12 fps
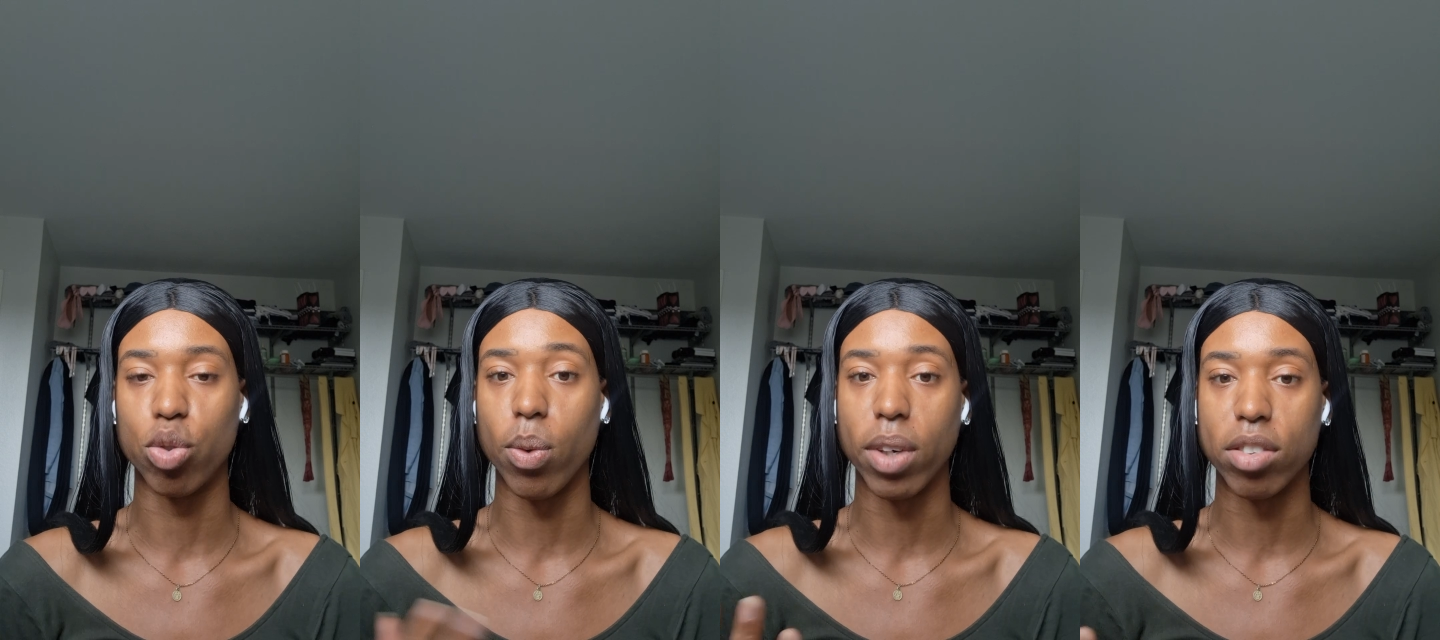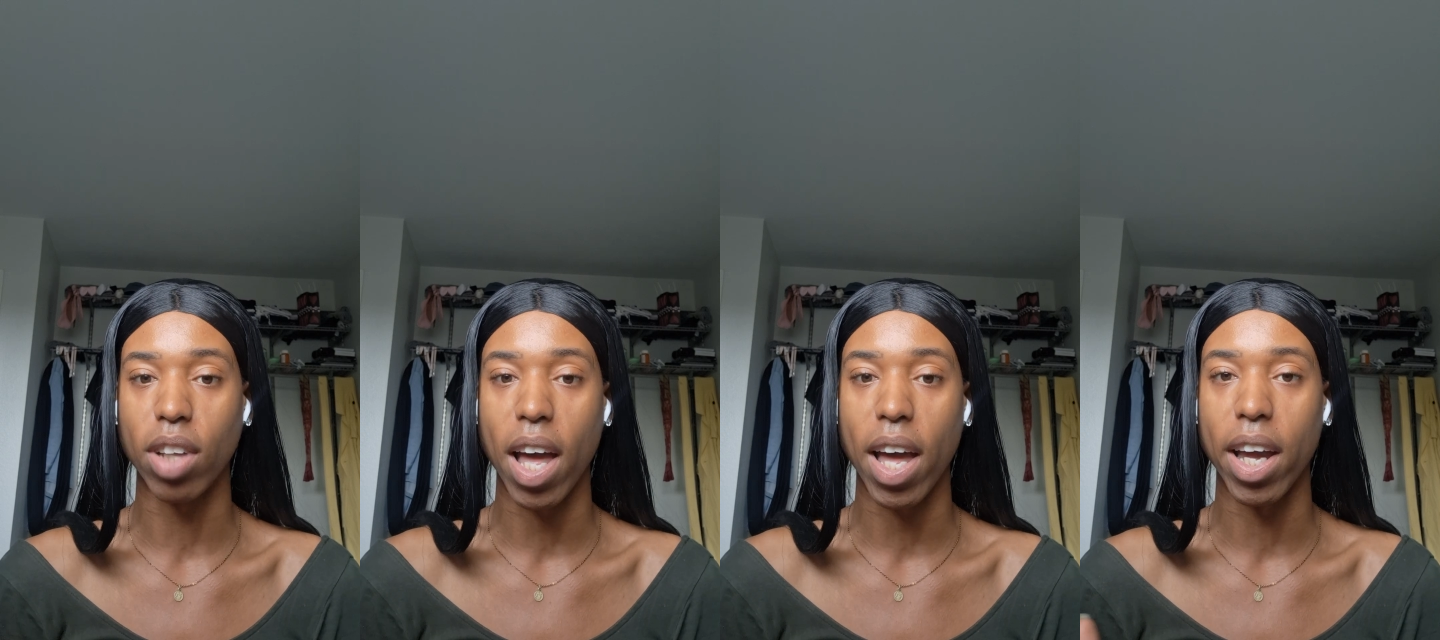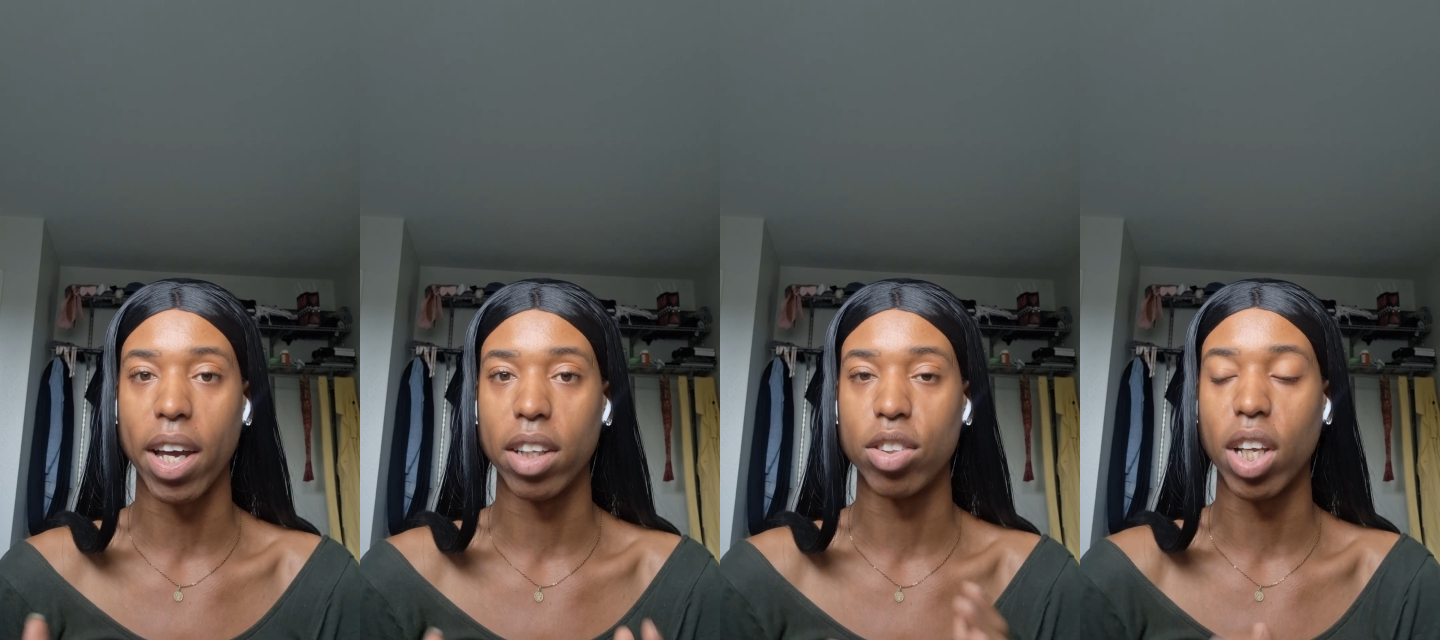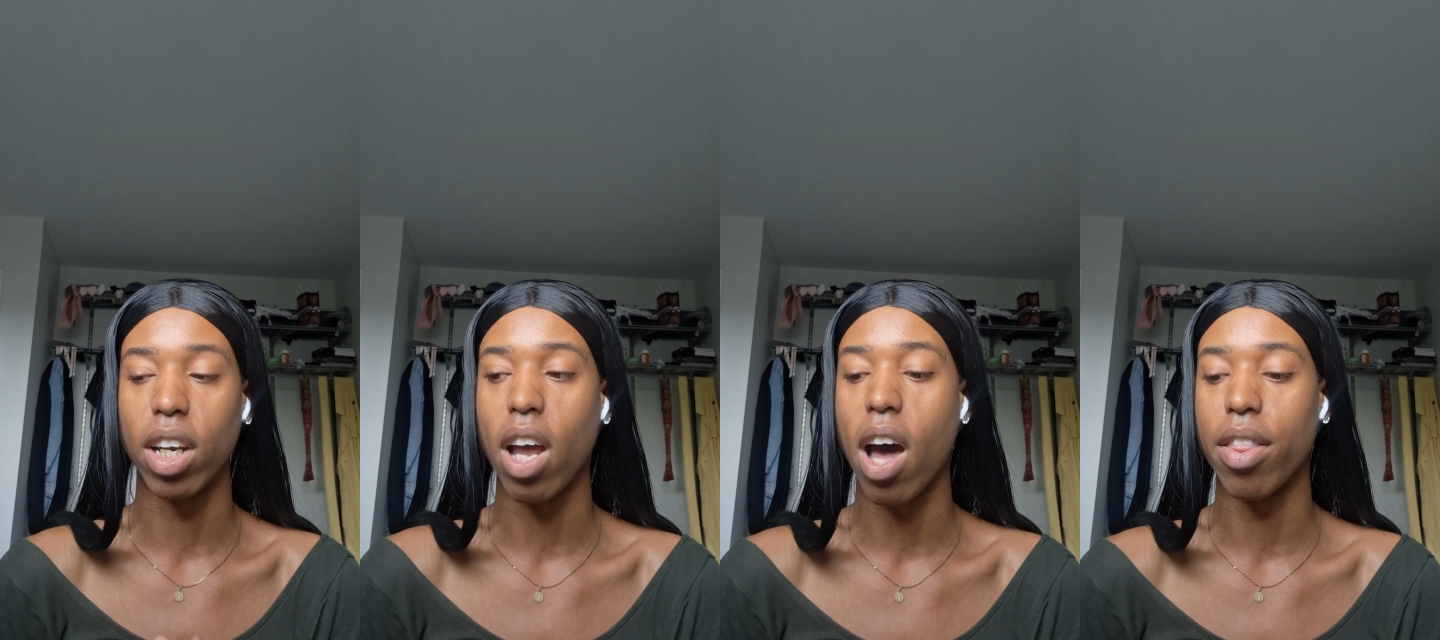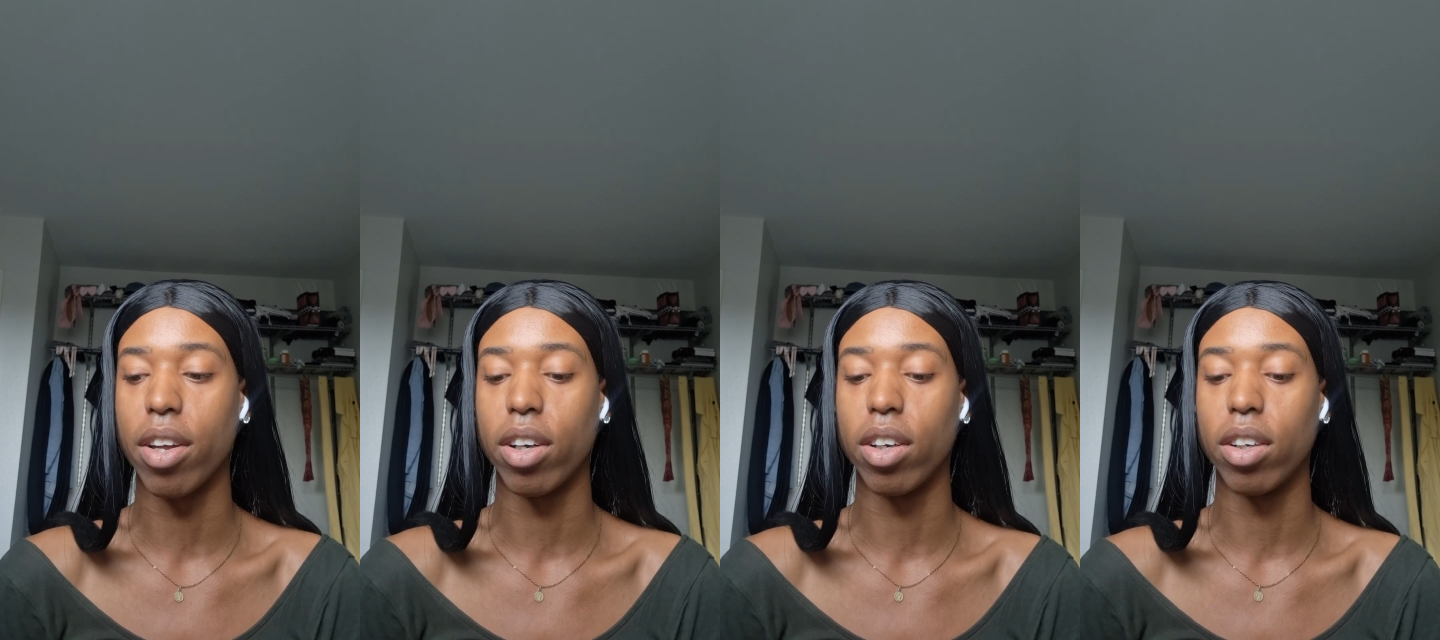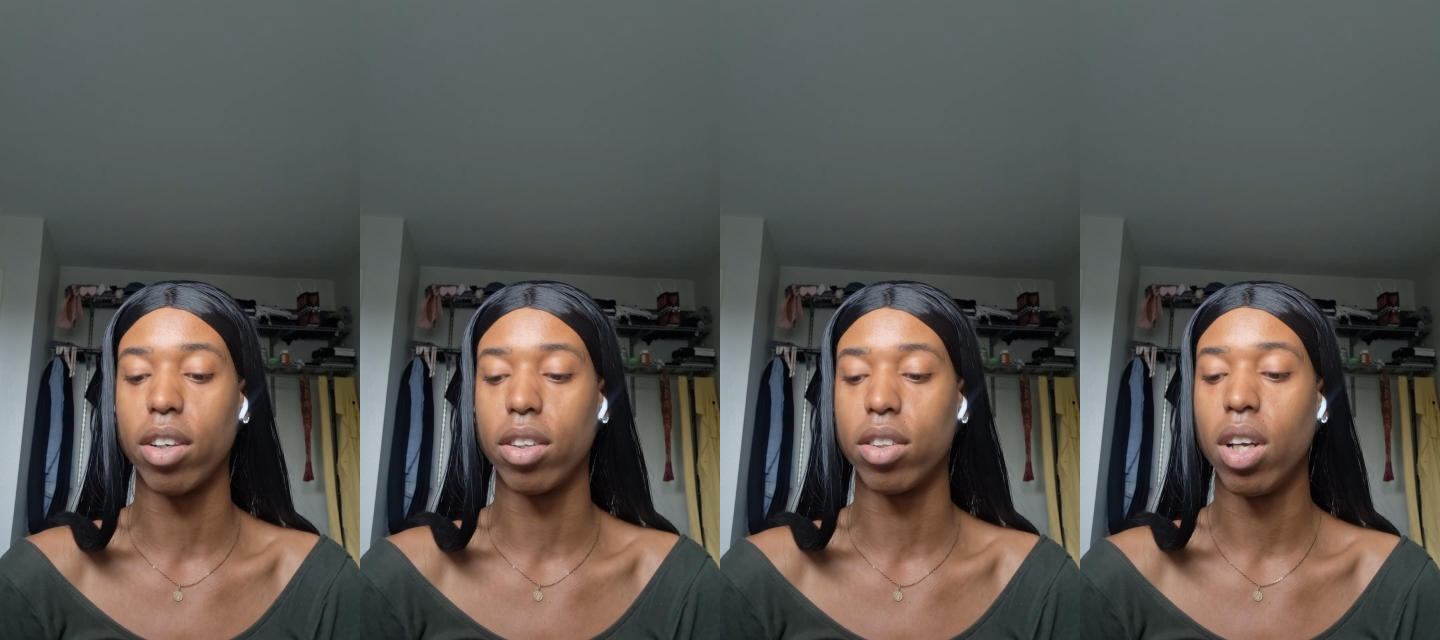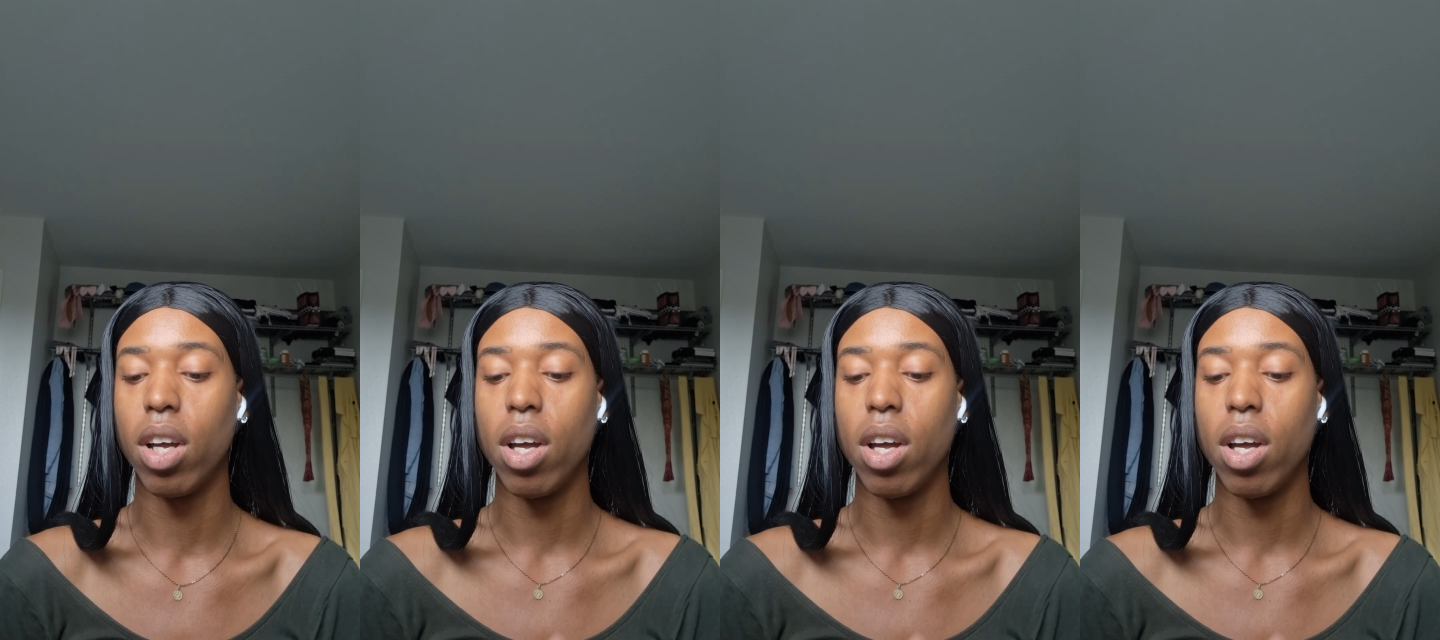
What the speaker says: rodenticides, and other